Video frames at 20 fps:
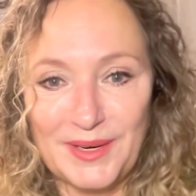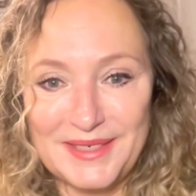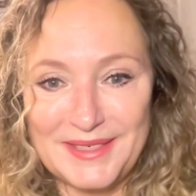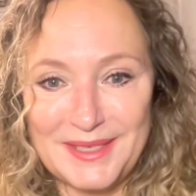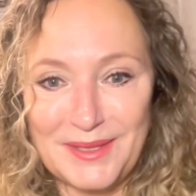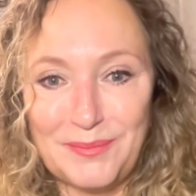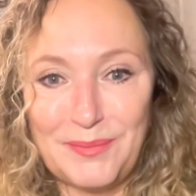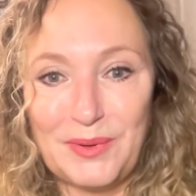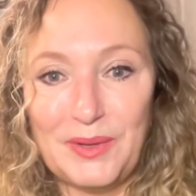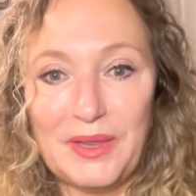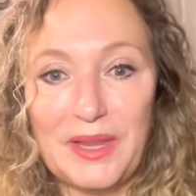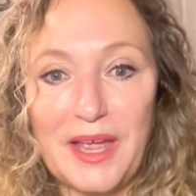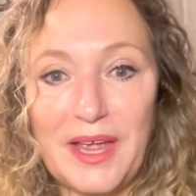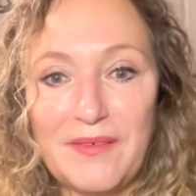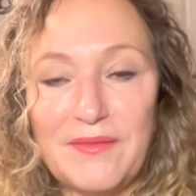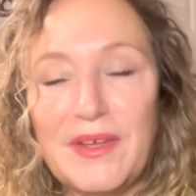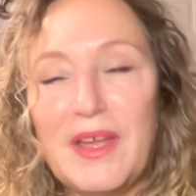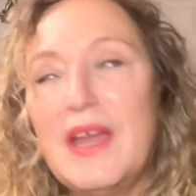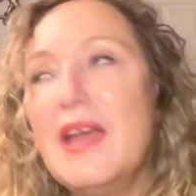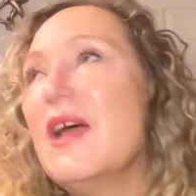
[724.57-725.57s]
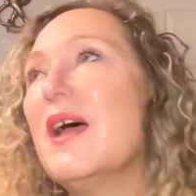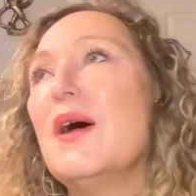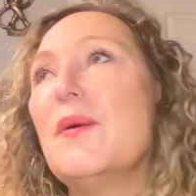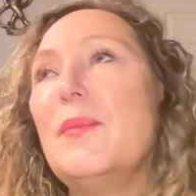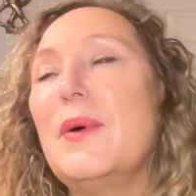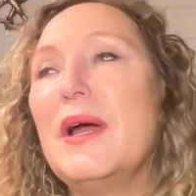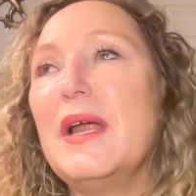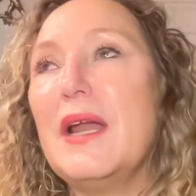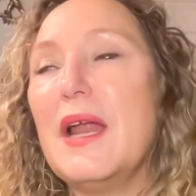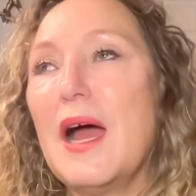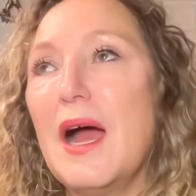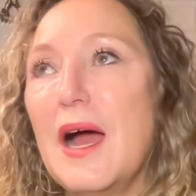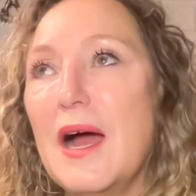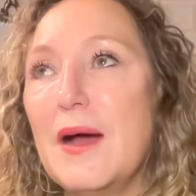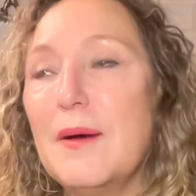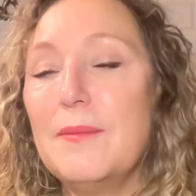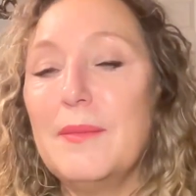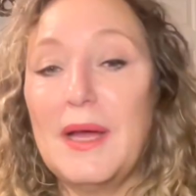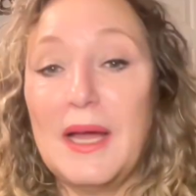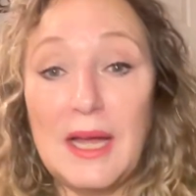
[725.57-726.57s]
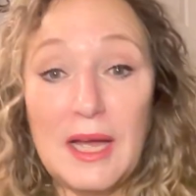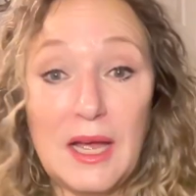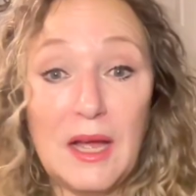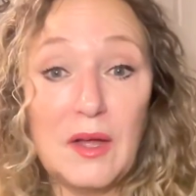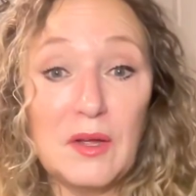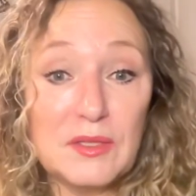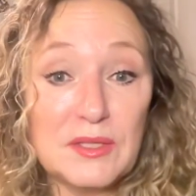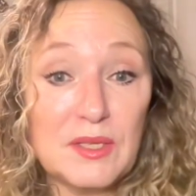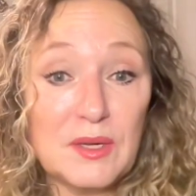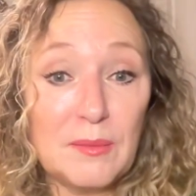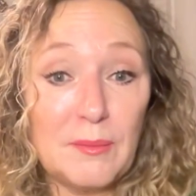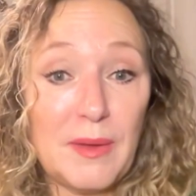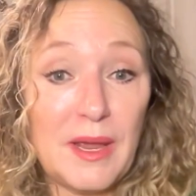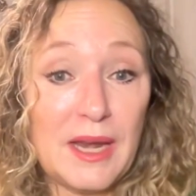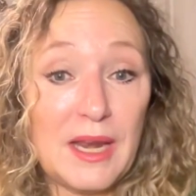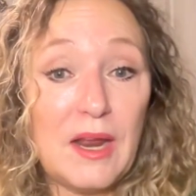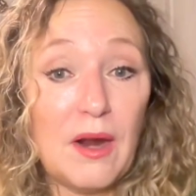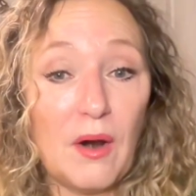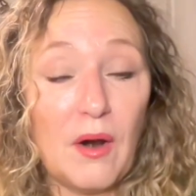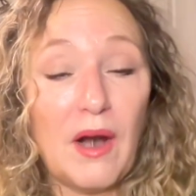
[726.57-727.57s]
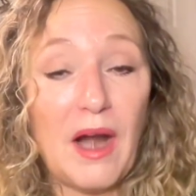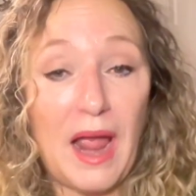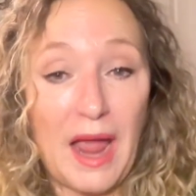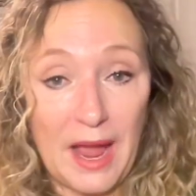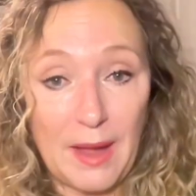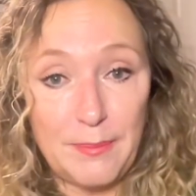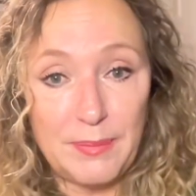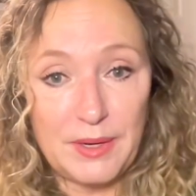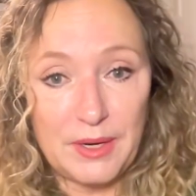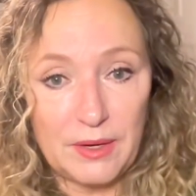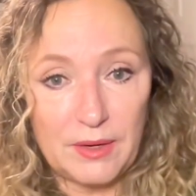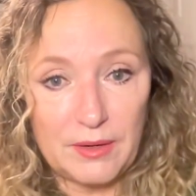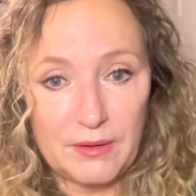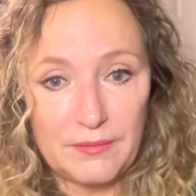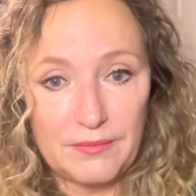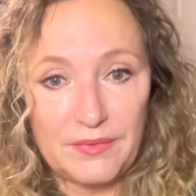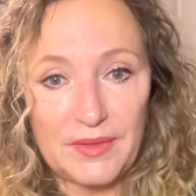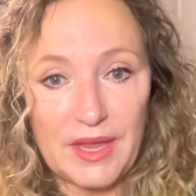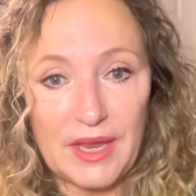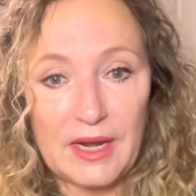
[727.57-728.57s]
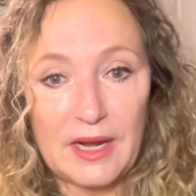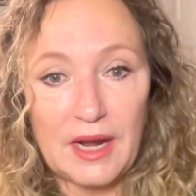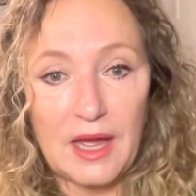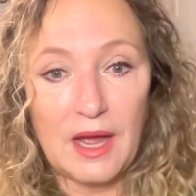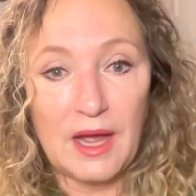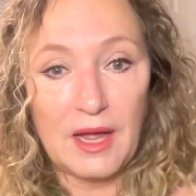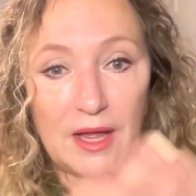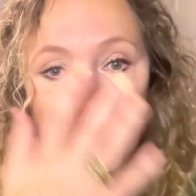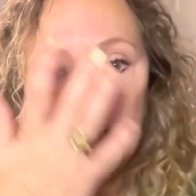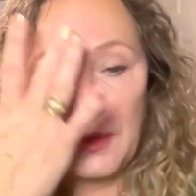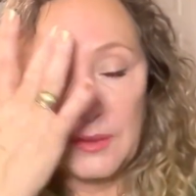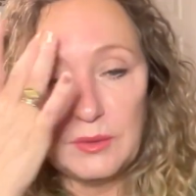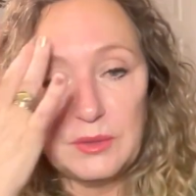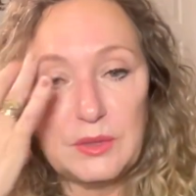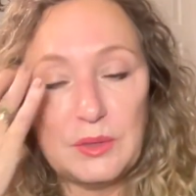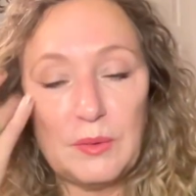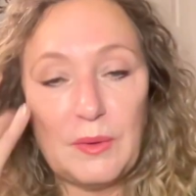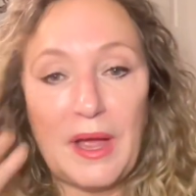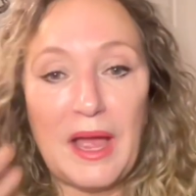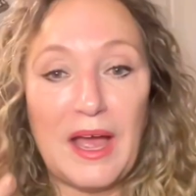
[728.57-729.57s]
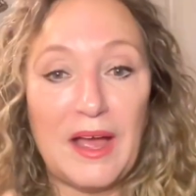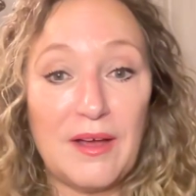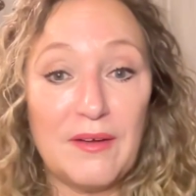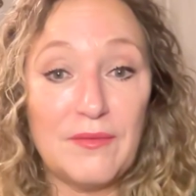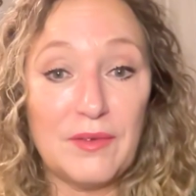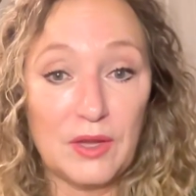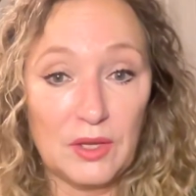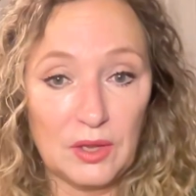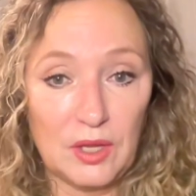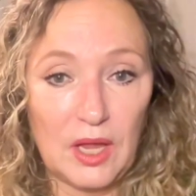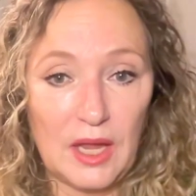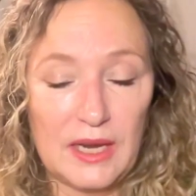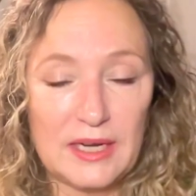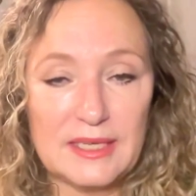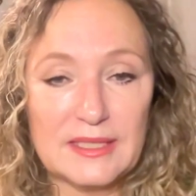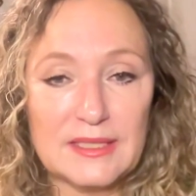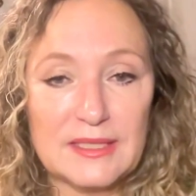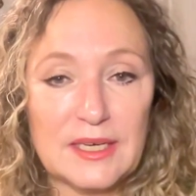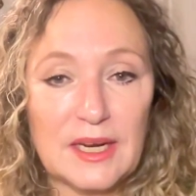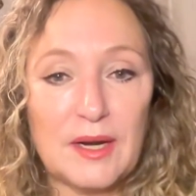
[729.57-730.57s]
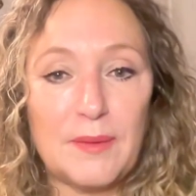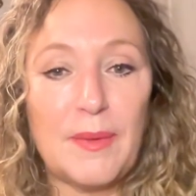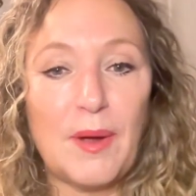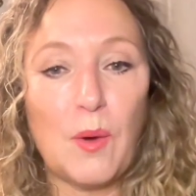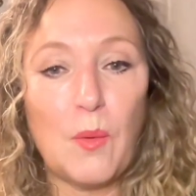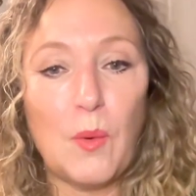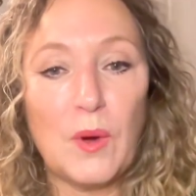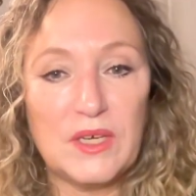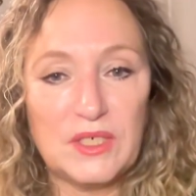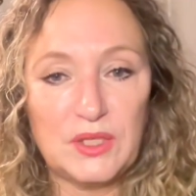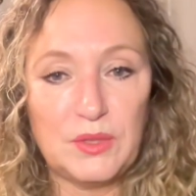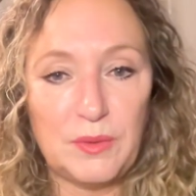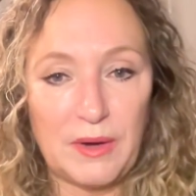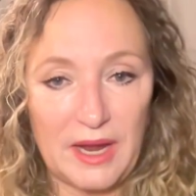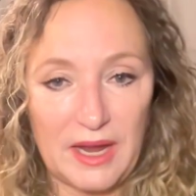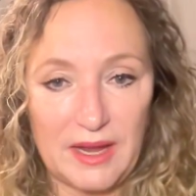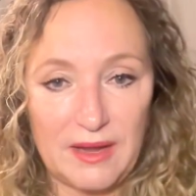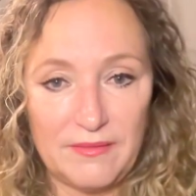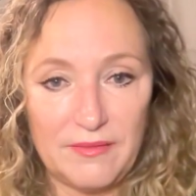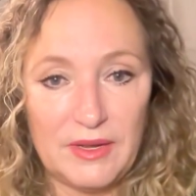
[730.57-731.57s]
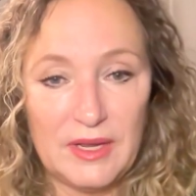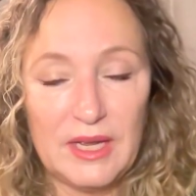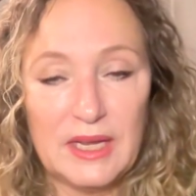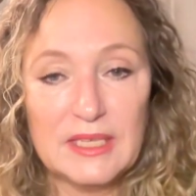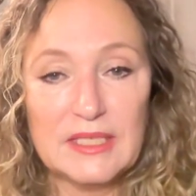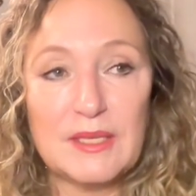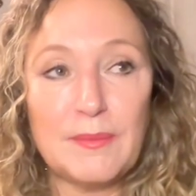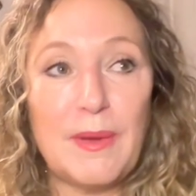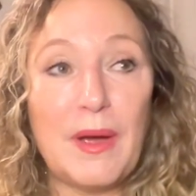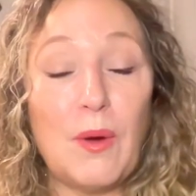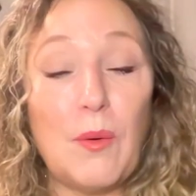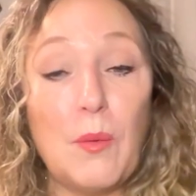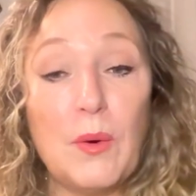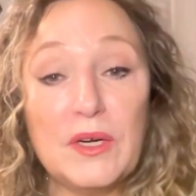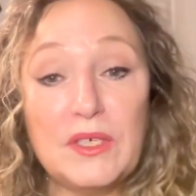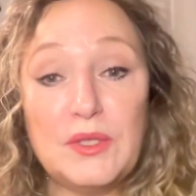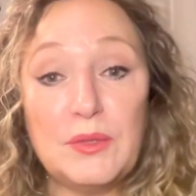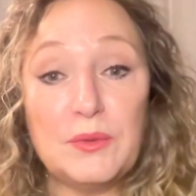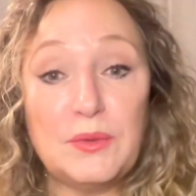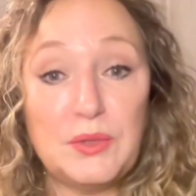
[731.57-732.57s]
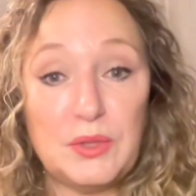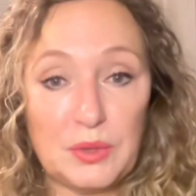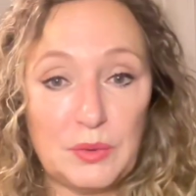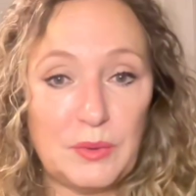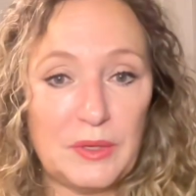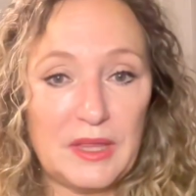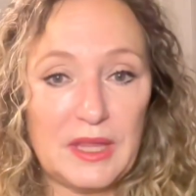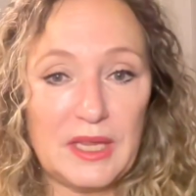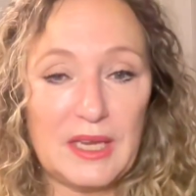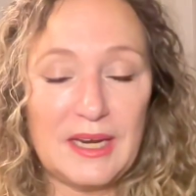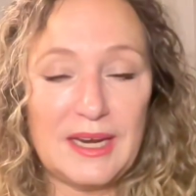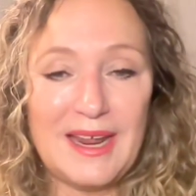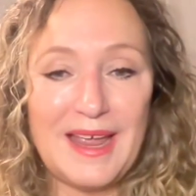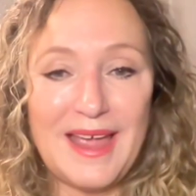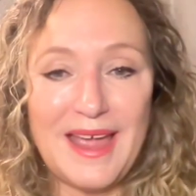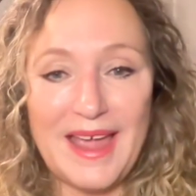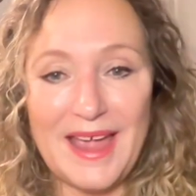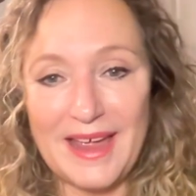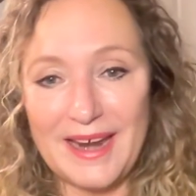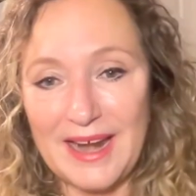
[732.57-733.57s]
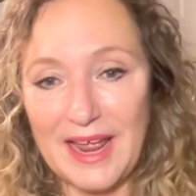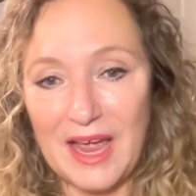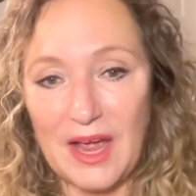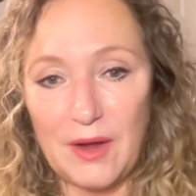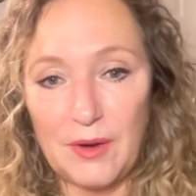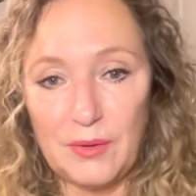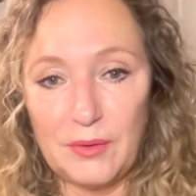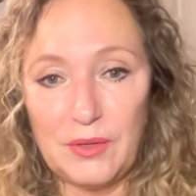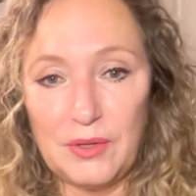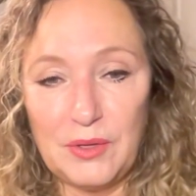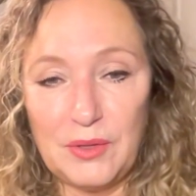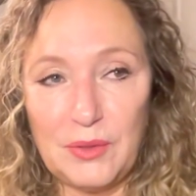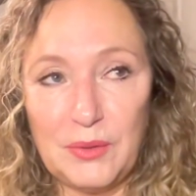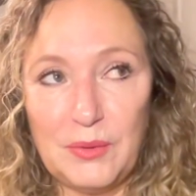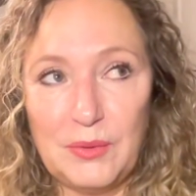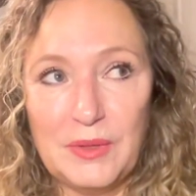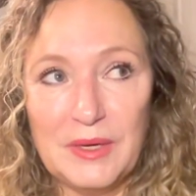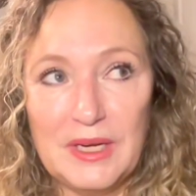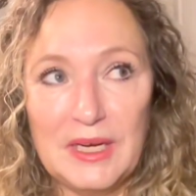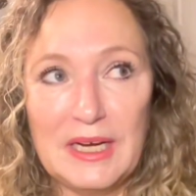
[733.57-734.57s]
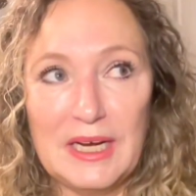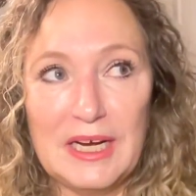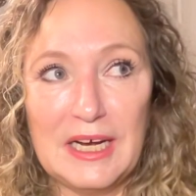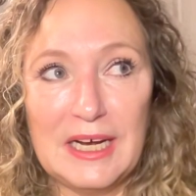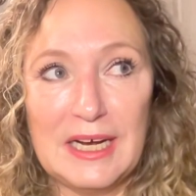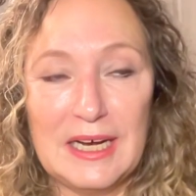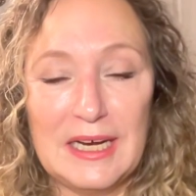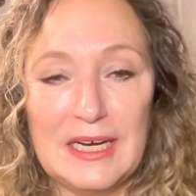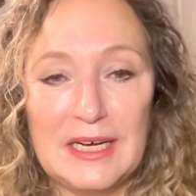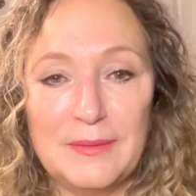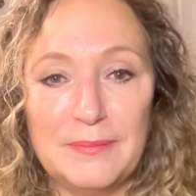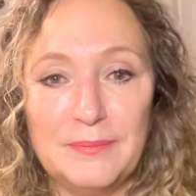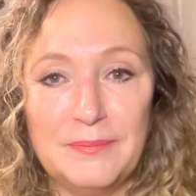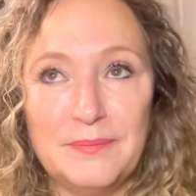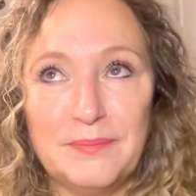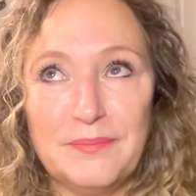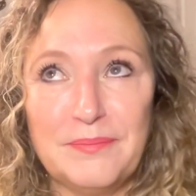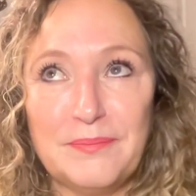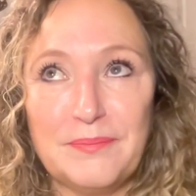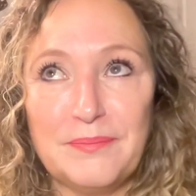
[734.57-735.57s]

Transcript: more simple life, but um, also many are happier than uh, those who have a lot. It's not about what you have, it's about what you do with it and how you. Um,